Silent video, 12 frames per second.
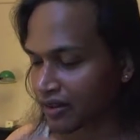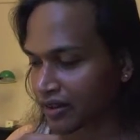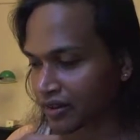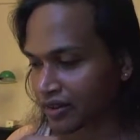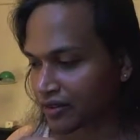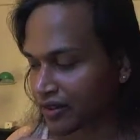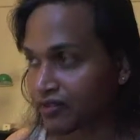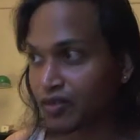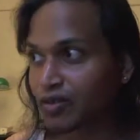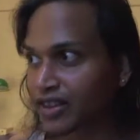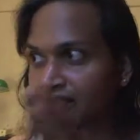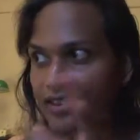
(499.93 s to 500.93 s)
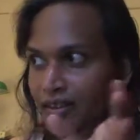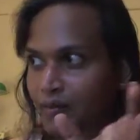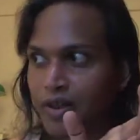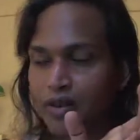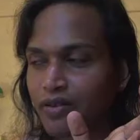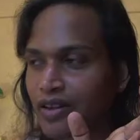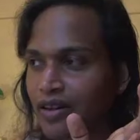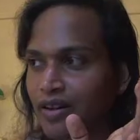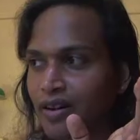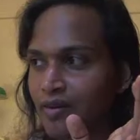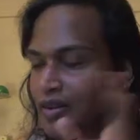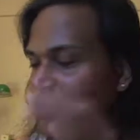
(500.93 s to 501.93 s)
Like, you know, everyone else can be who they
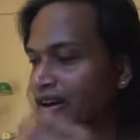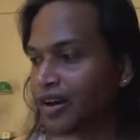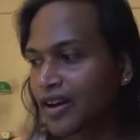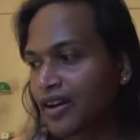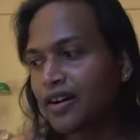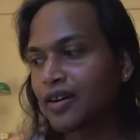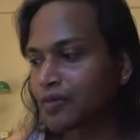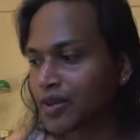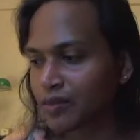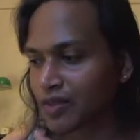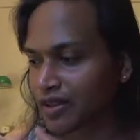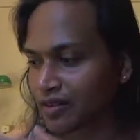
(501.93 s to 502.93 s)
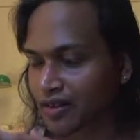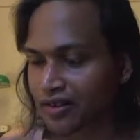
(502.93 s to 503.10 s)
are, but I can't be me.